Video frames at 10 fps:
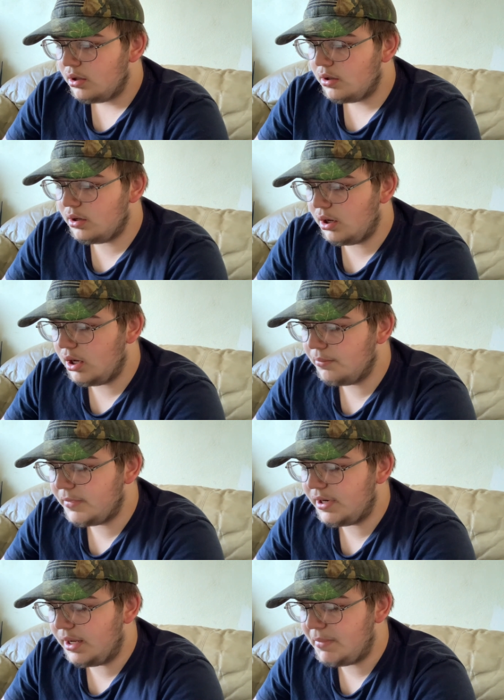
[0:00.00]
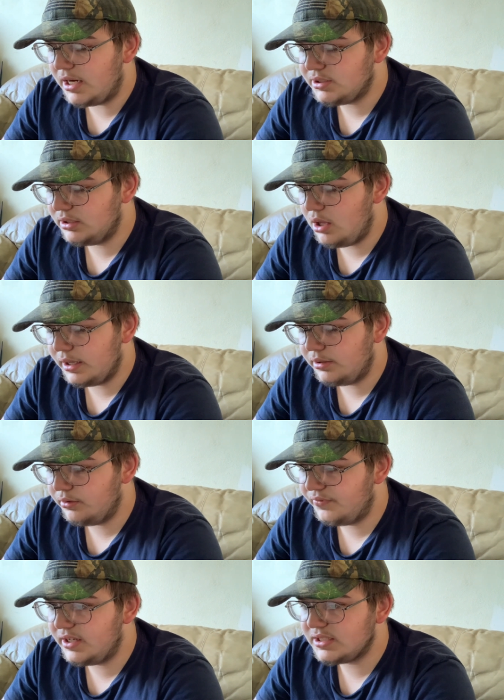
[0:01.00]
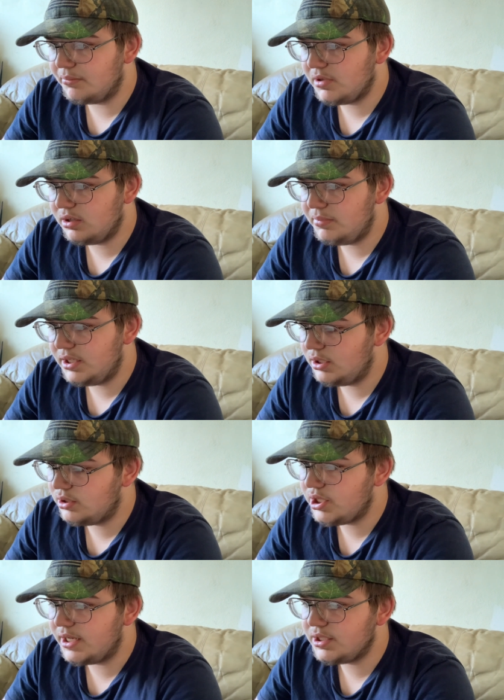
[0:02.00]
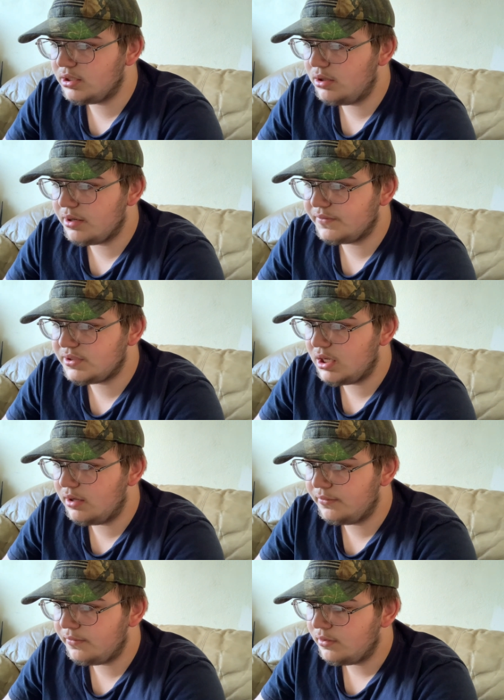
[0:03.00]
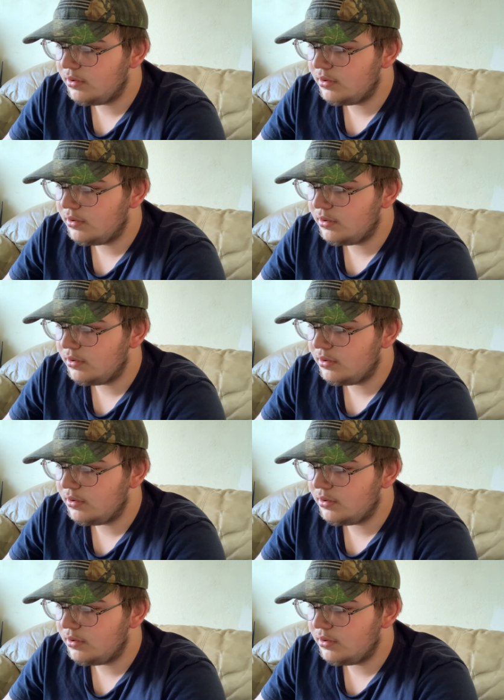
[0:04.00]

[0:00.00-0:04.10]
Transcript: Um, and I'm actually logging into because I'm going to be changing a lot of stuff.